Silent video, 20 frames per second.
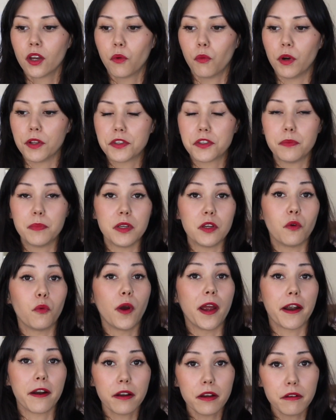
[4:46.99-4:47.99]
what to be
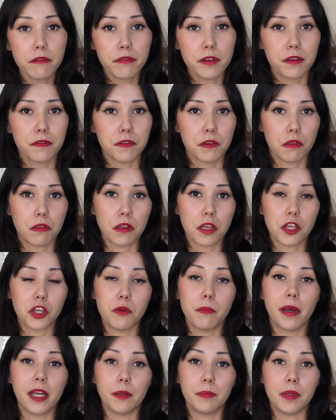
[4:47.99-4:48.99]
aware of if you think
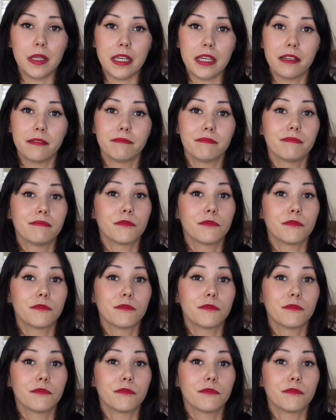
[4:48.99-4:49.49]
you might be